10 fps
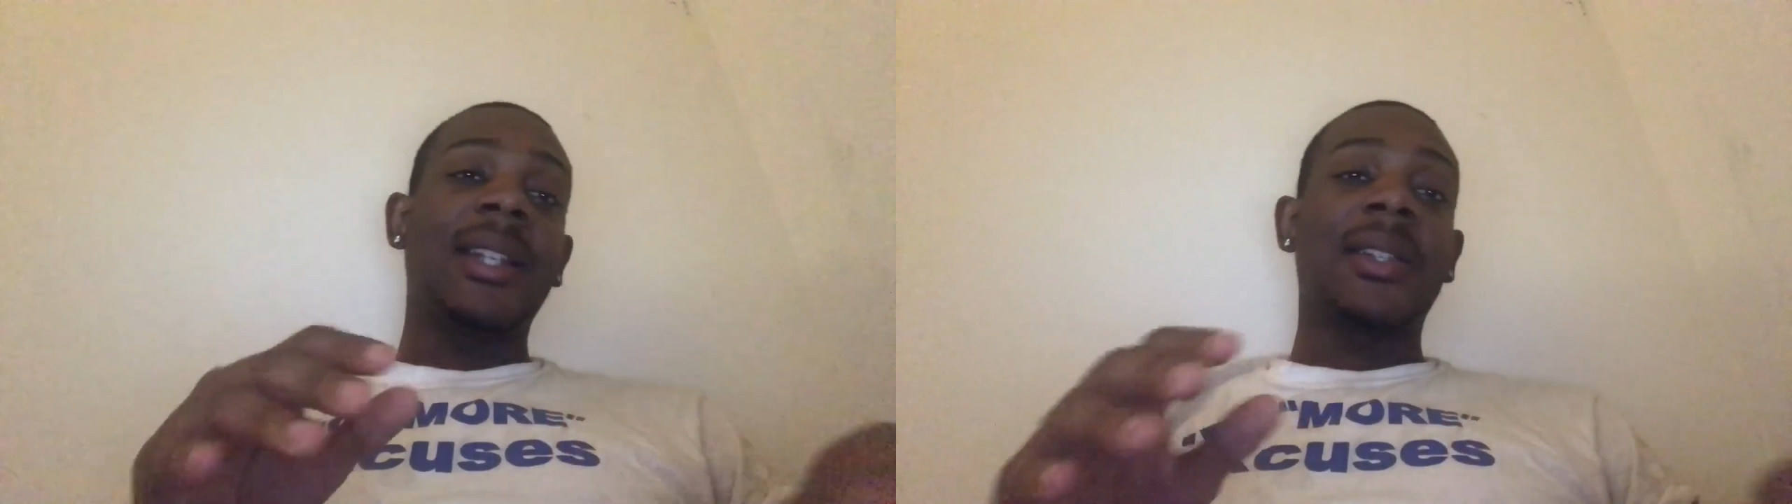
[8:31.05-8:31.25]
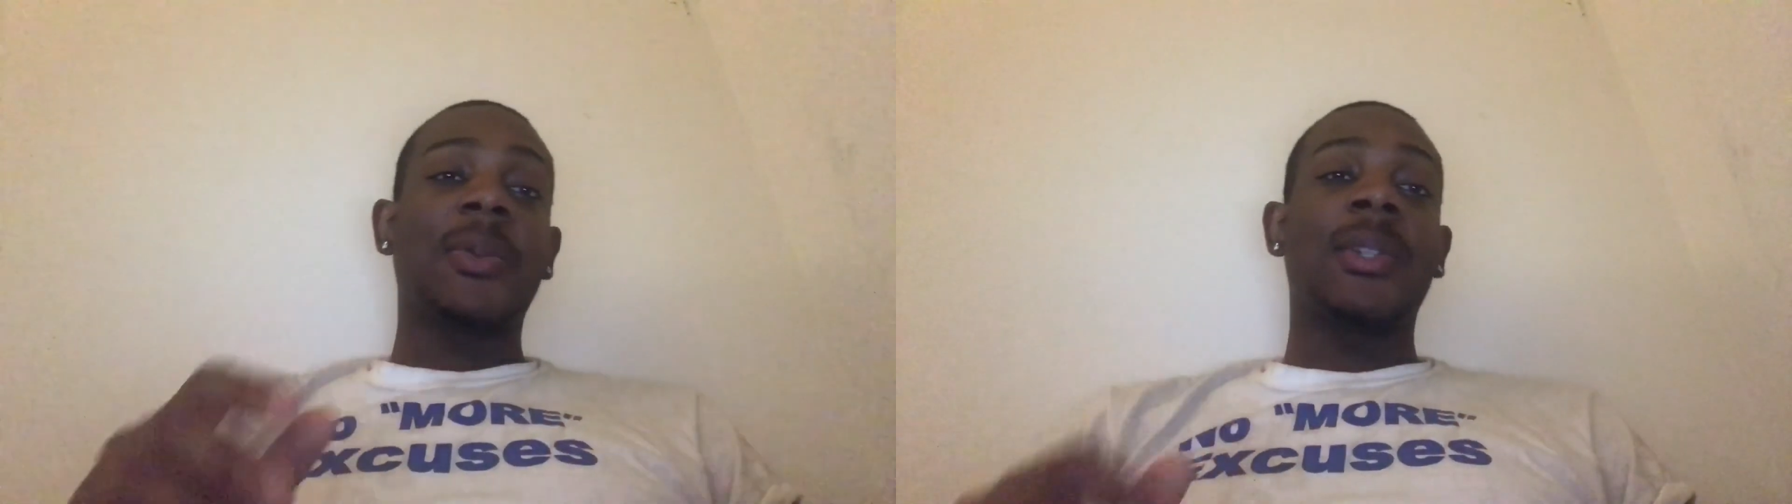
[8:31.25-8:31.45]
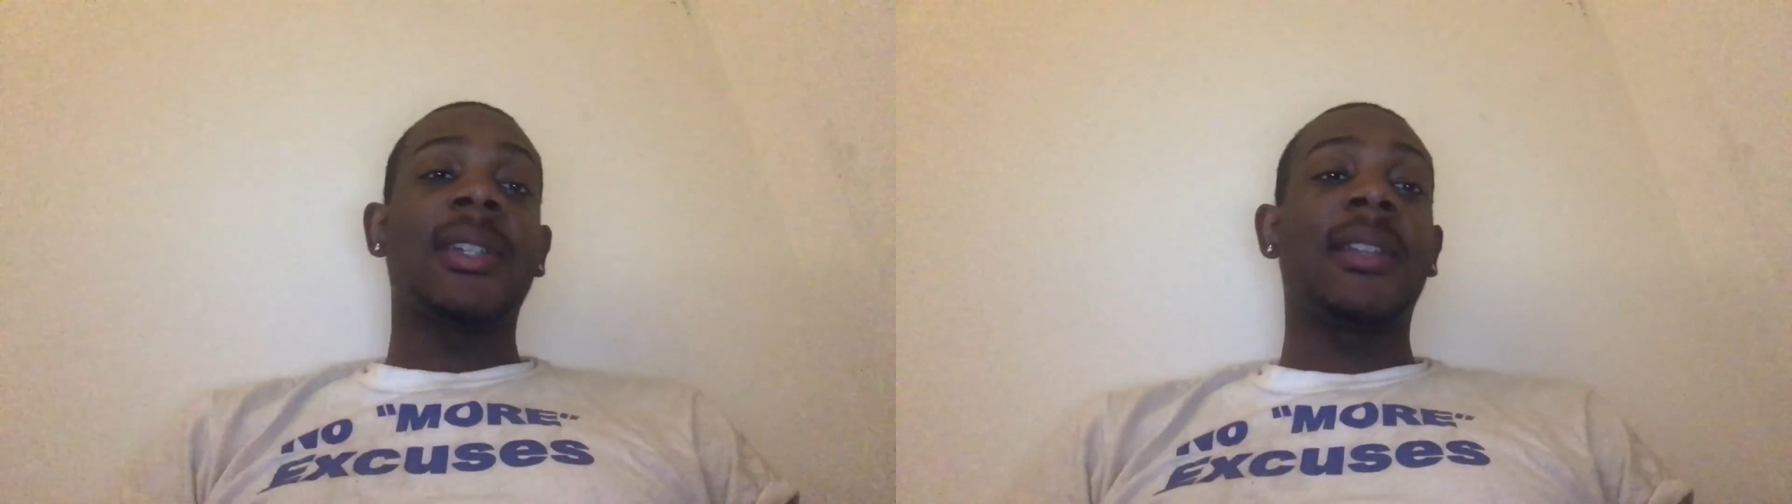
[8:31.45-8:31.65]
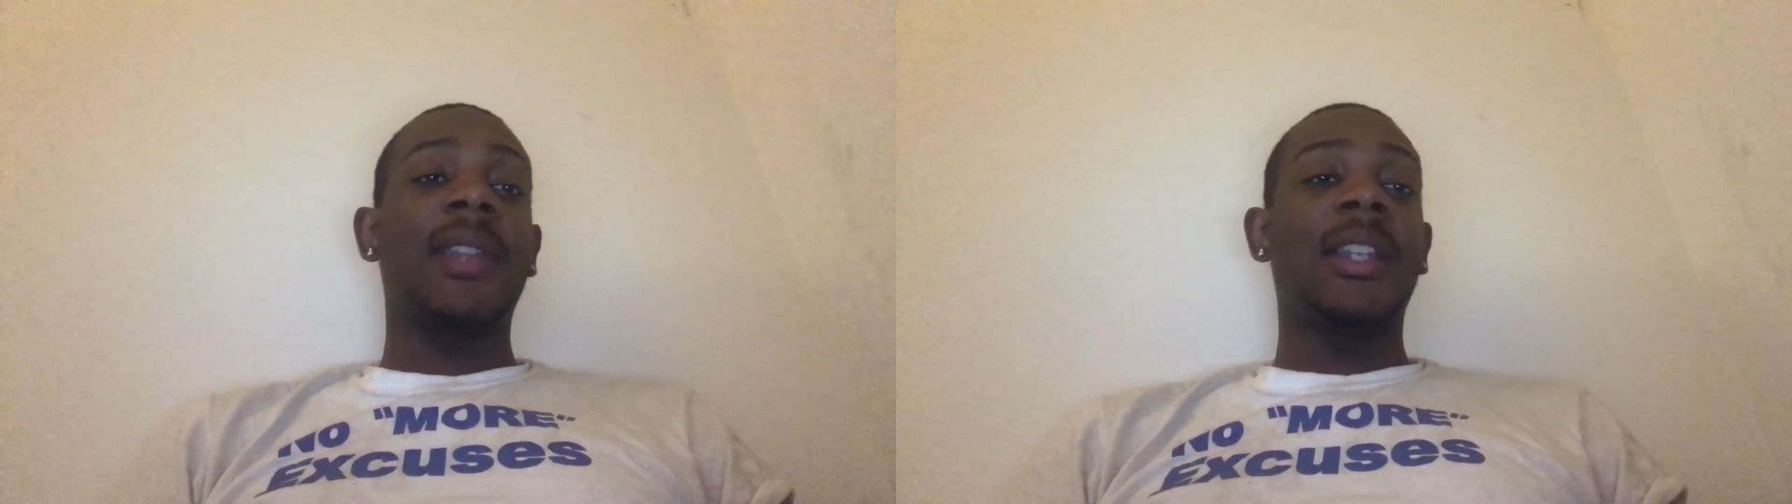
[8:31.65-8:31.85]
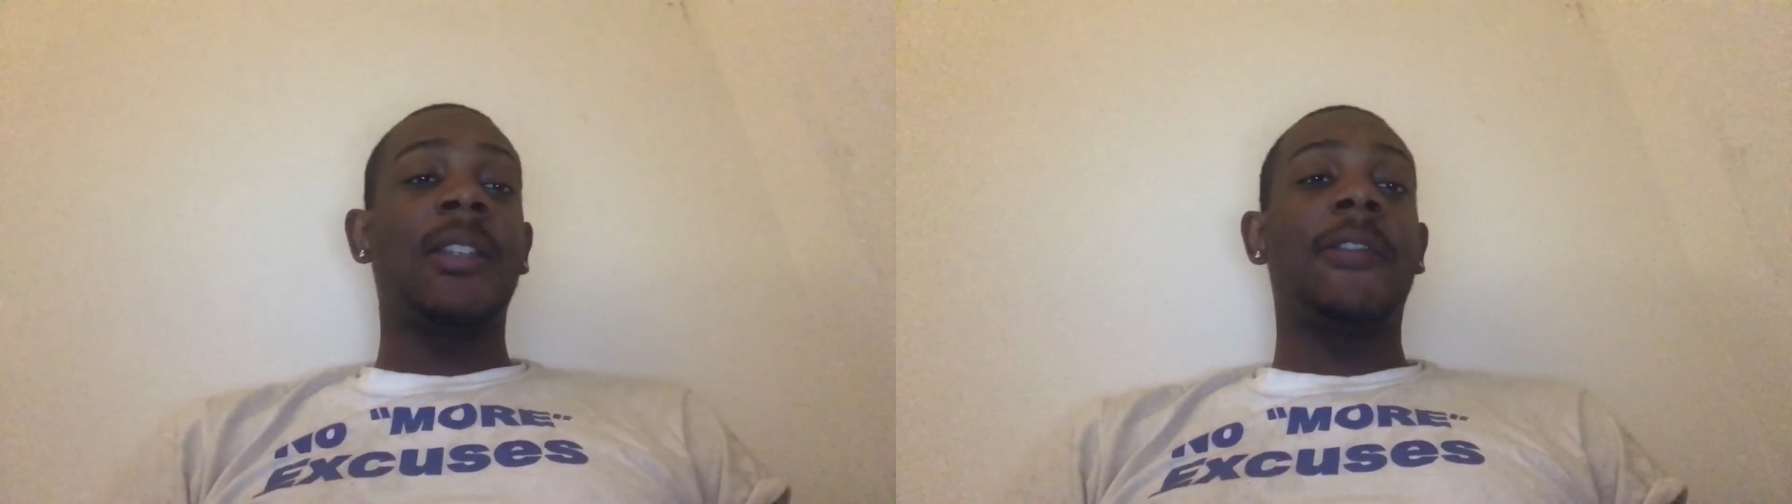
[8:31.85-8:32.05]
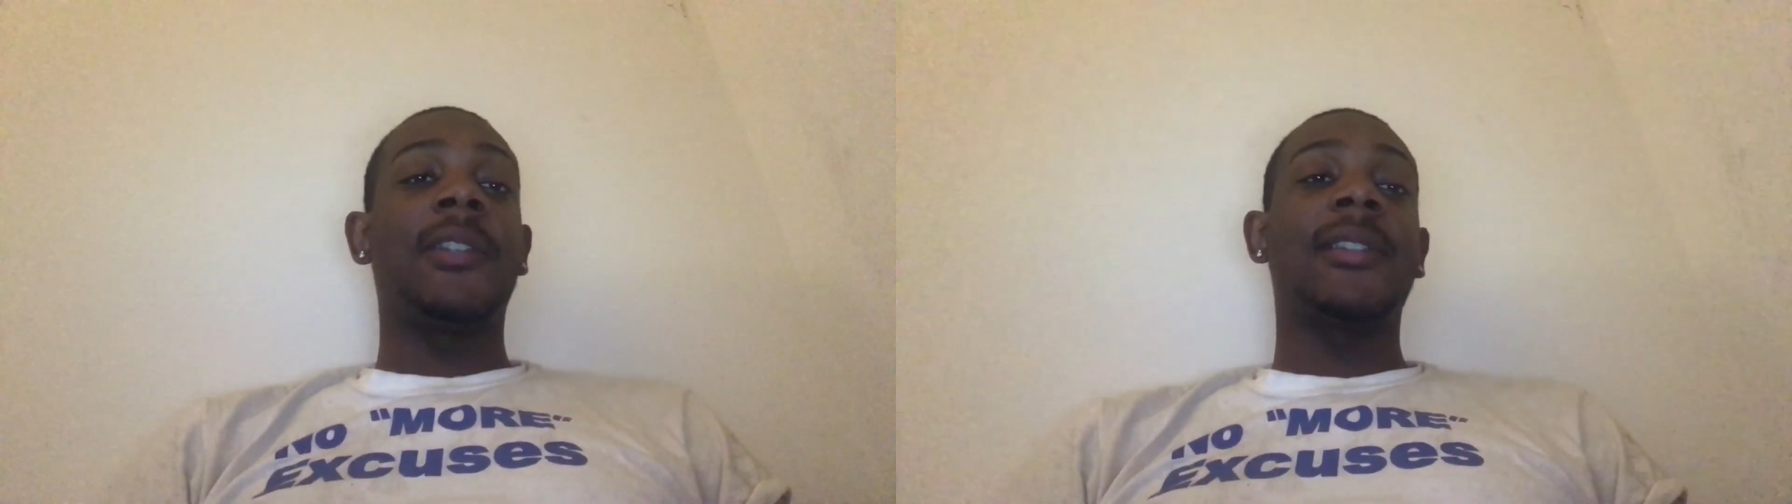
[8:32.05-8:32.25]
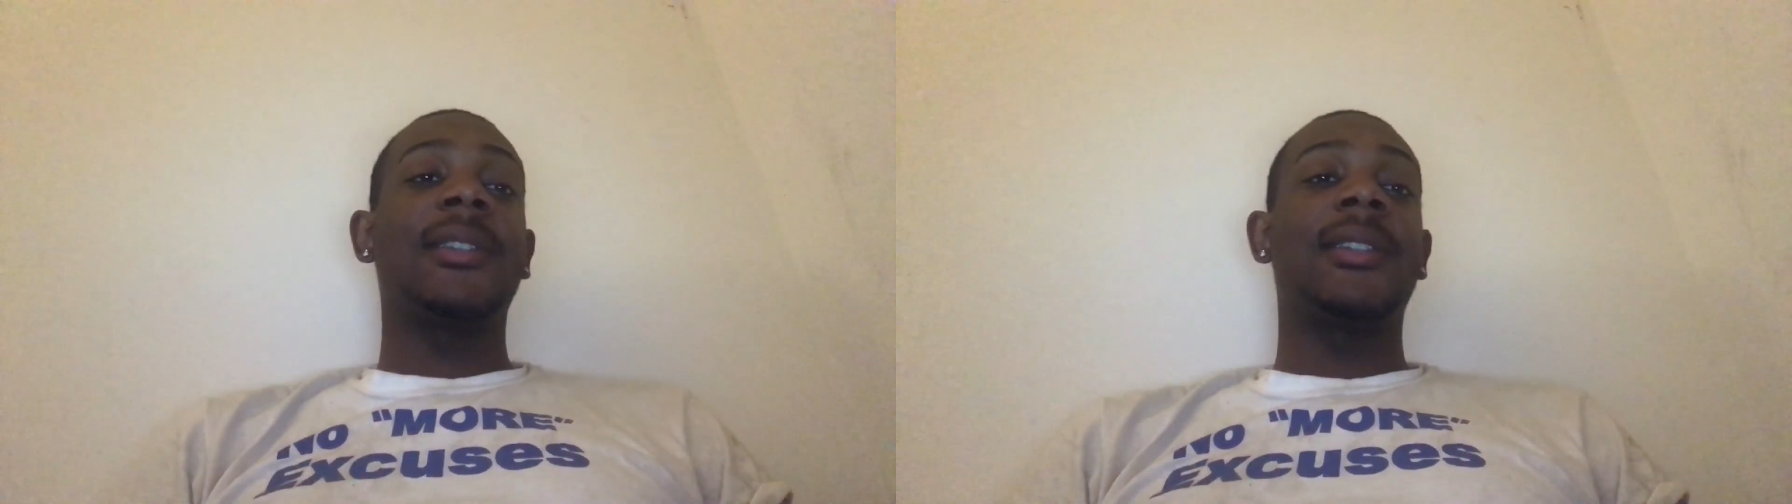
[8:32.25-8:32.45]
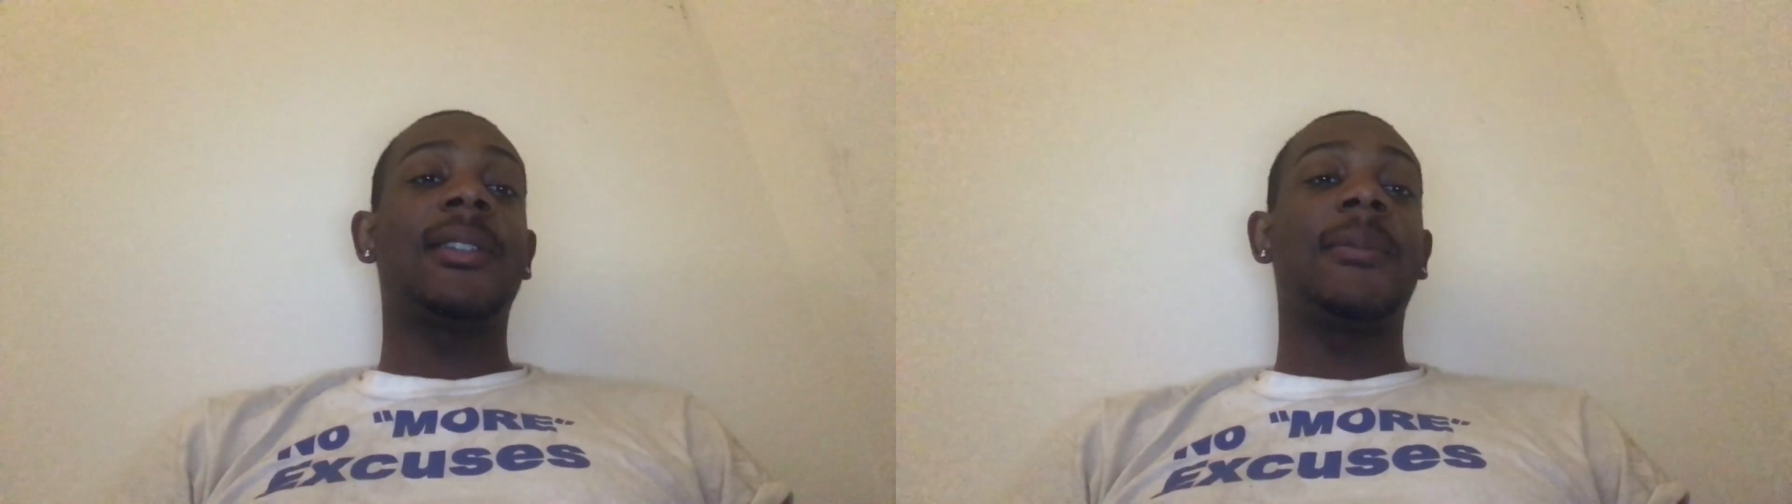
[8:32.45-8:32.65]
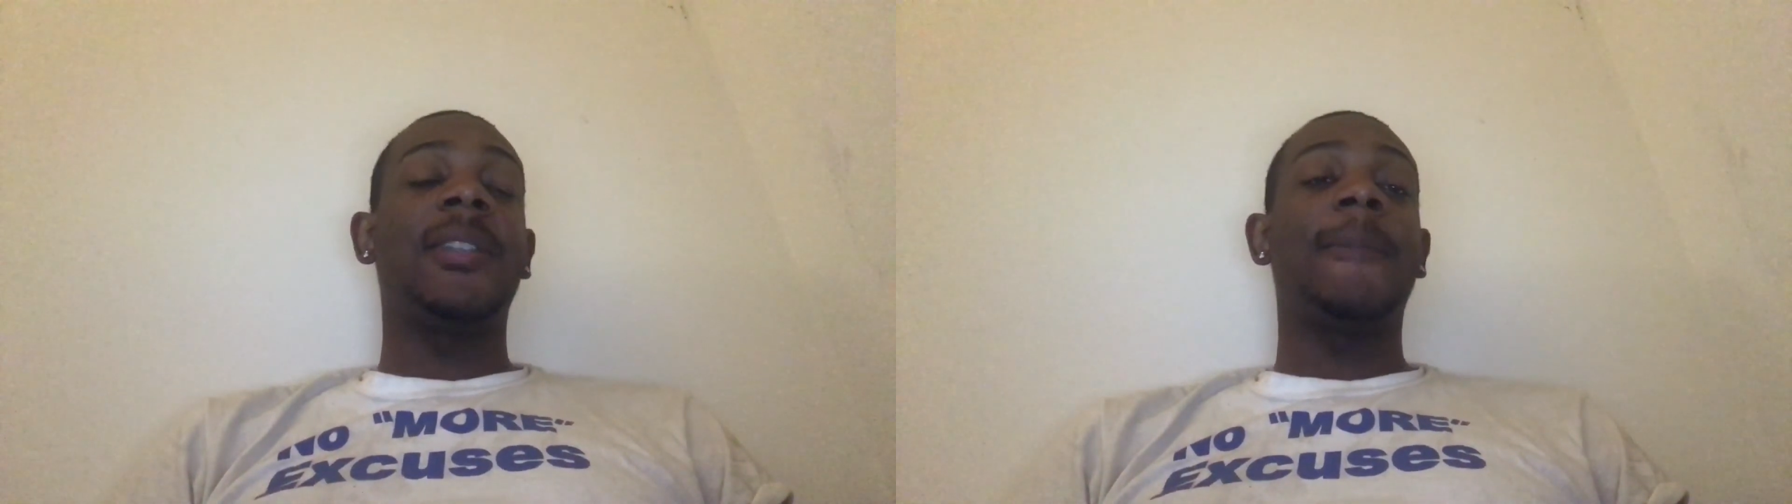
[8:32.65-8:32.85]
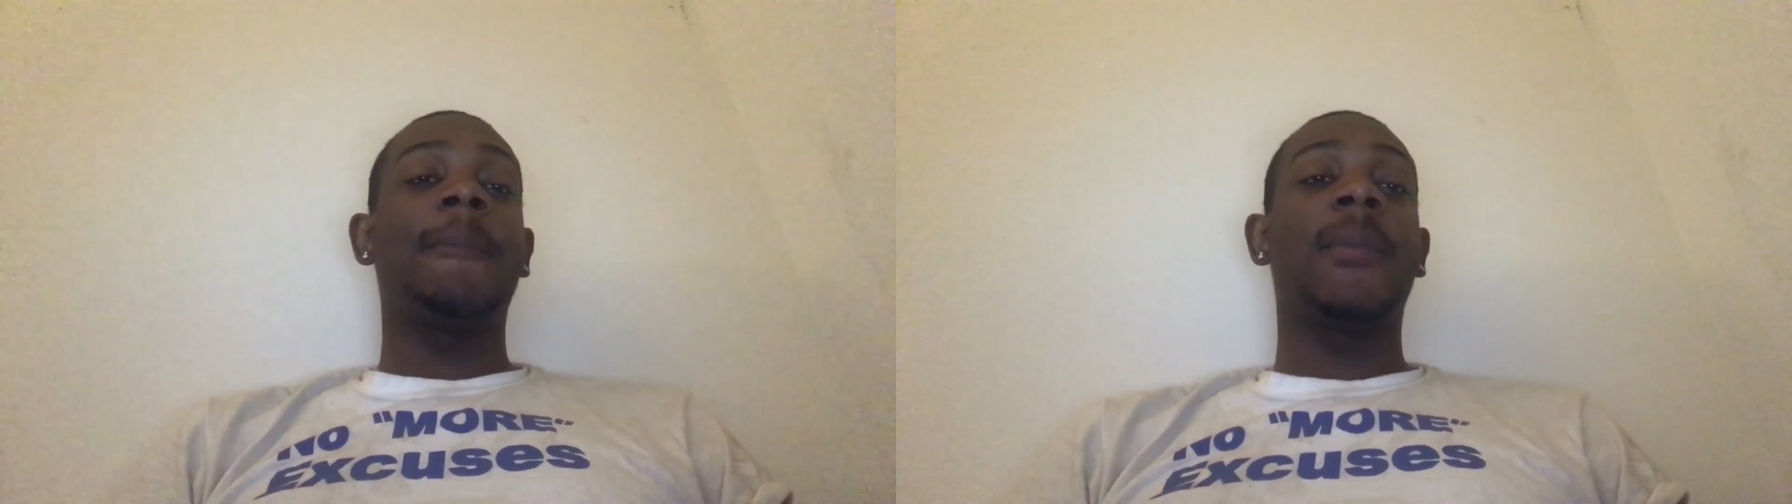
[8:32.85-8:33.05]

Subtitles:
I just want to say thank you for listening to me,